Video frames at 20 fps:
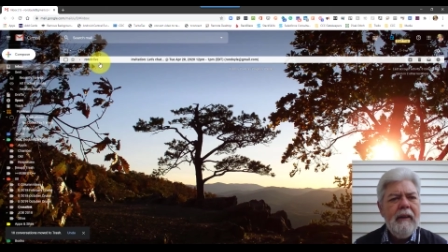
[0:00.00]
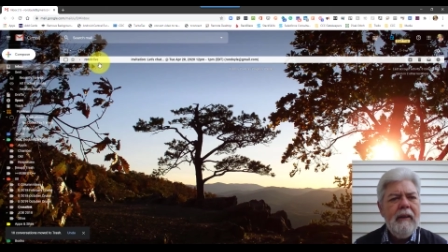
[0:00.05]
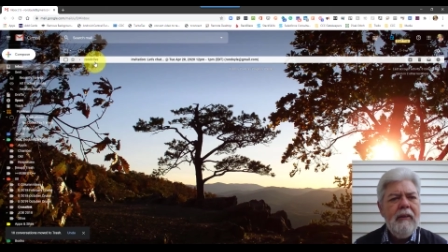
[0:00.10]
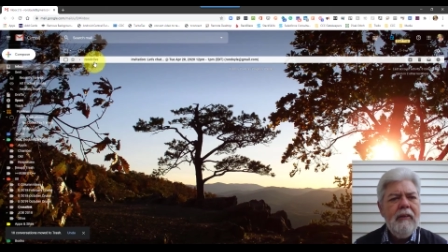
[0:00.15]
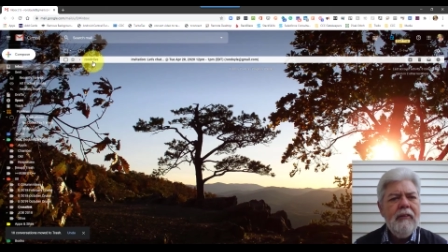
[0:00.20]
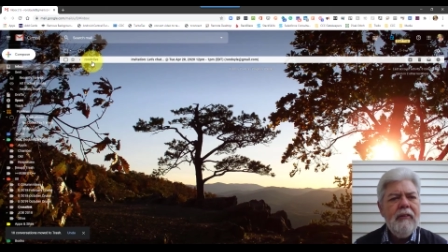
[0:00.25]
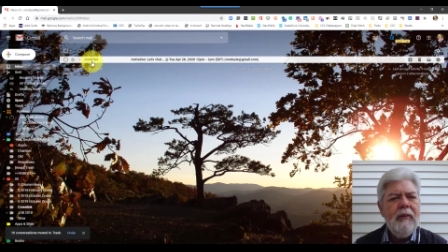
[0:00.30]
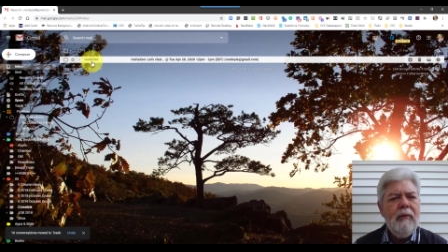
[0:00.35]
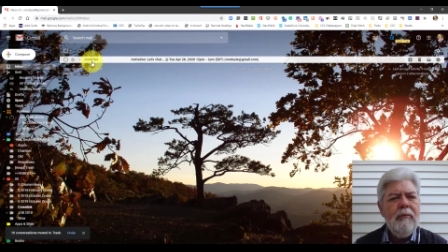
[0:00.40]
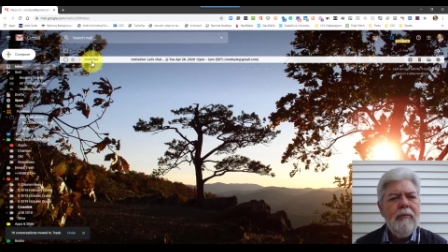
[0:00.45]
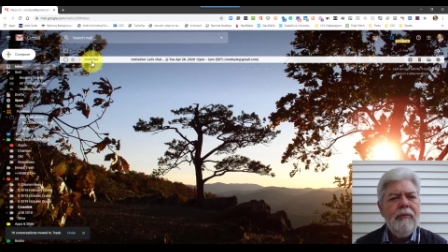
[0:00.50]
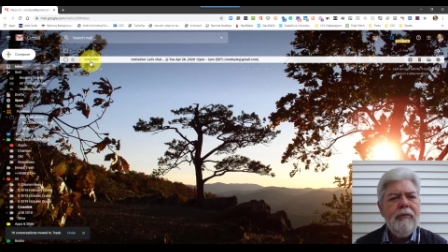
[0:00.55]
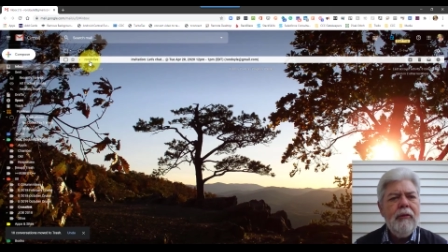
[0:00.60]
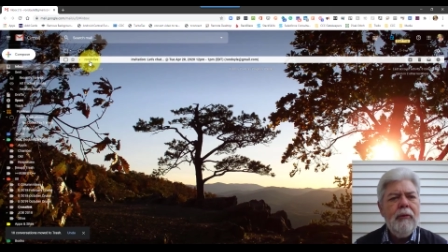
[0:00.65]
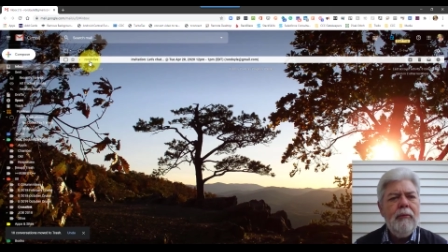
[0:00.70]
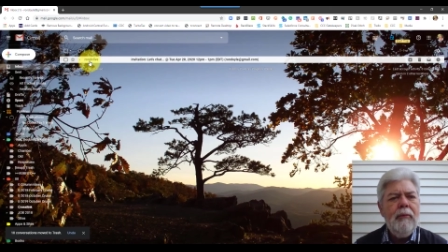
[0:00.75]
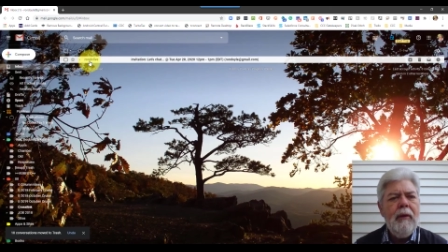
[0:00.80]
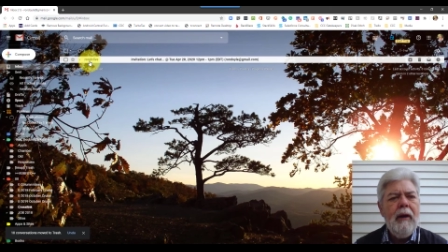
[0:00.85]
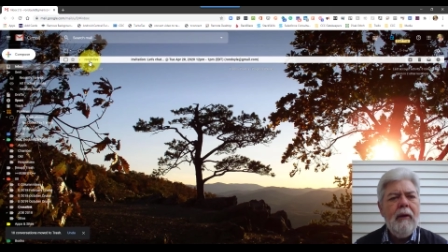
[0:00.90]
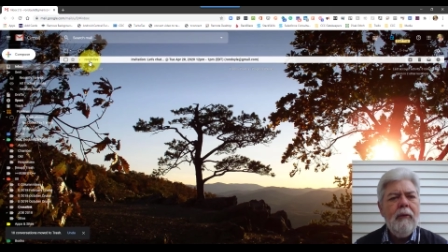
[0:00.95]
Here's something
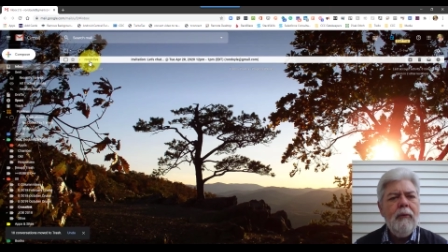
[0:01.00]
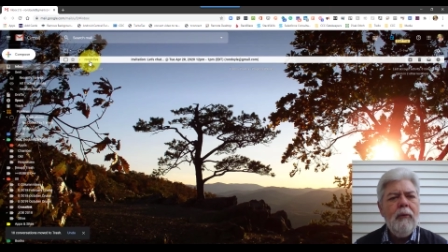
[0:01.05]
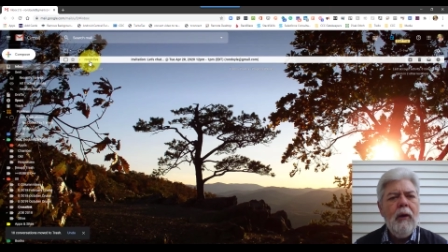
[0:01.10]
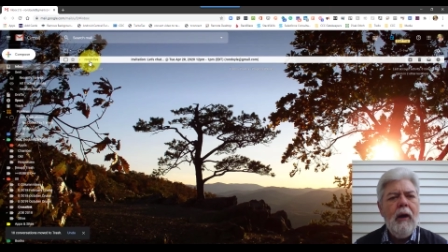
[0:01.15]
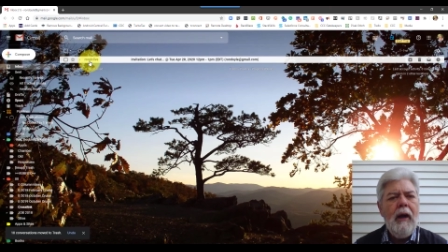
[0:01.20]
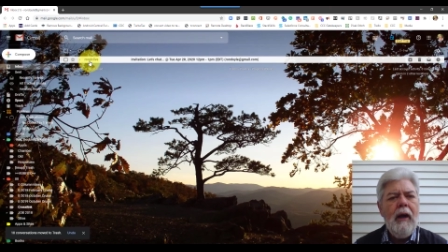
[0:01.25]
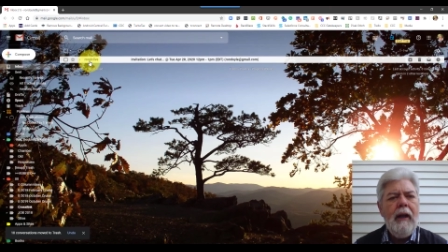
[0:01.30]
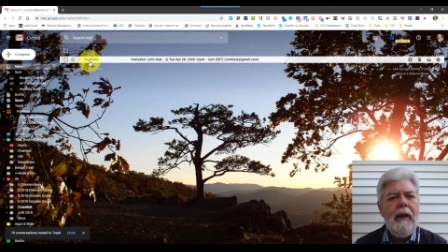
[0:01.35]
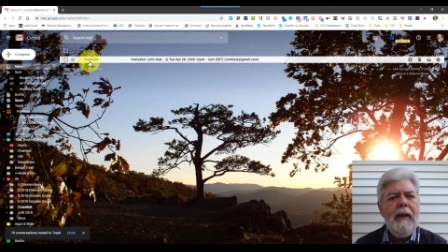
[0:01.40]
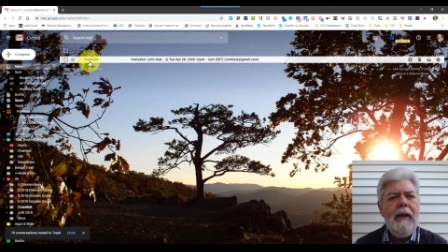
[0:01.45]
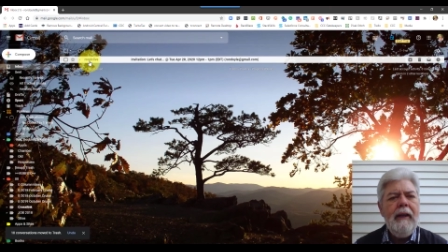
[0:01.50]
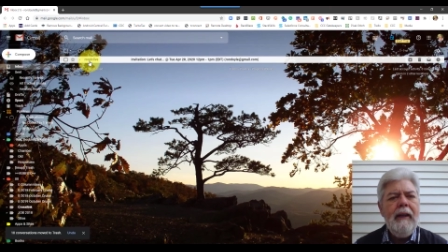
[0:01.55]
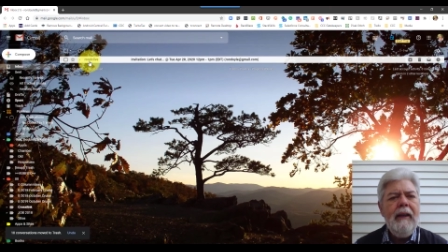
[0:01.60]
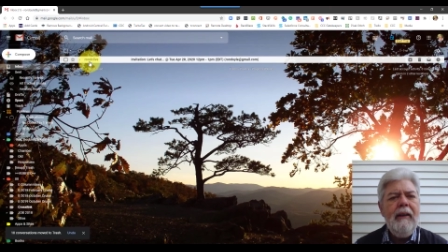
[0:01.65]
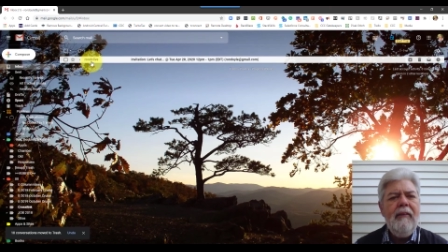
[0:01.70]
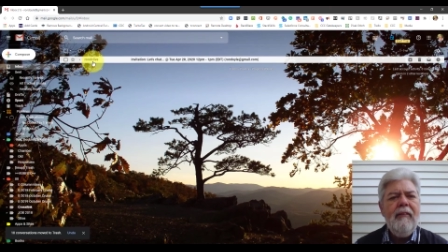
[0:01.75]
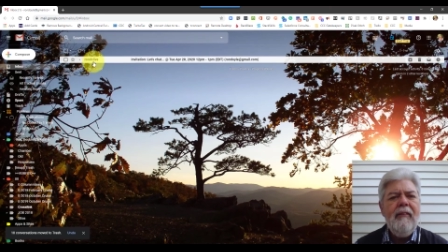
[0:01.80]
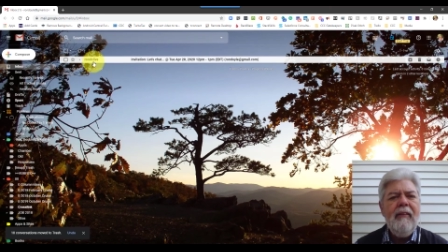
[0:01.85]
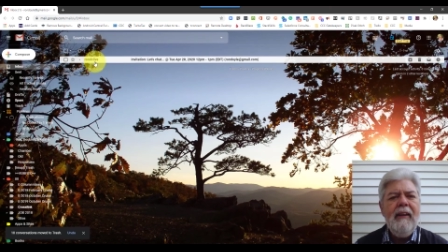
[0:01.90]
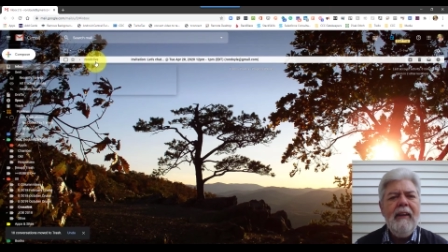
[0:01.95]
from Ron
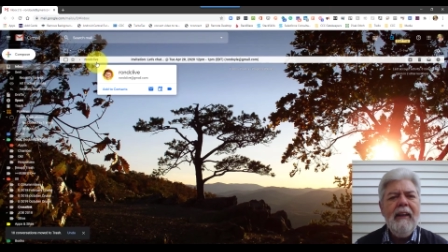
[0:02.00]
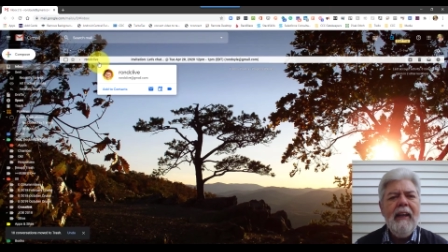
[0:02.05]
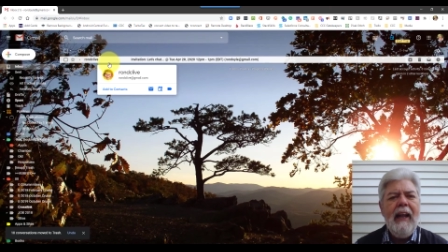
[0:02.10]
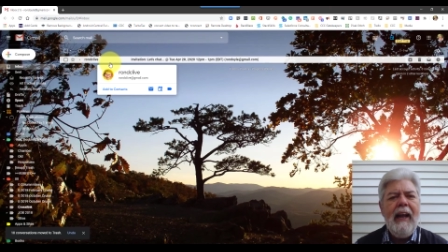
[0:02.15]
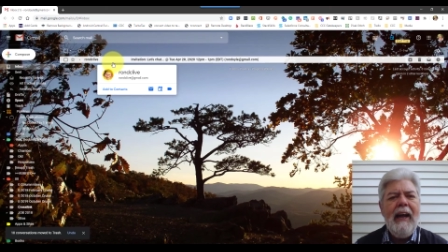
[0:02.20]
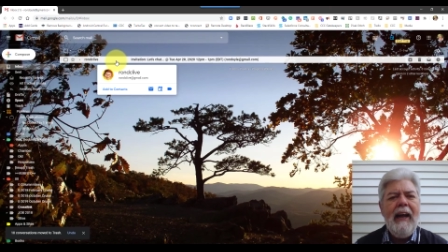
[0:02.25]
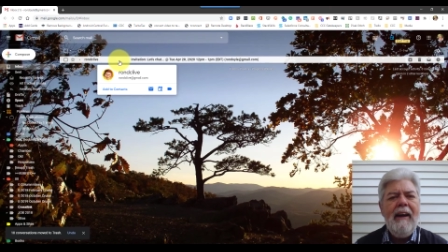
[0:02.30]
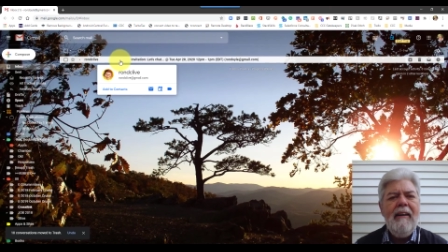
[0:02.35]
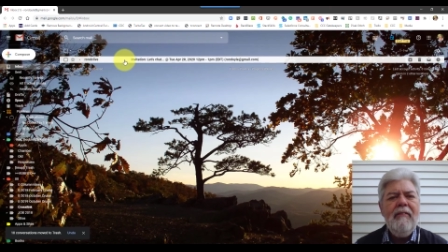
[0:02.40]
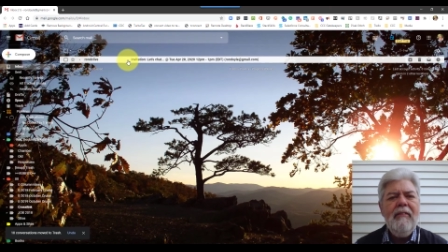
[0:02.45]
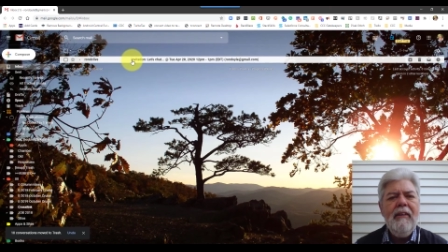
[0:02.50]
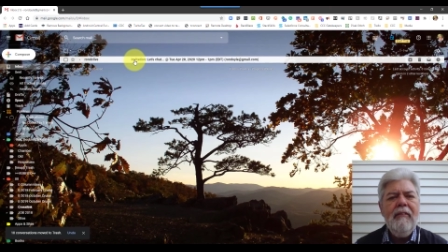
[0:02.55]
DC Live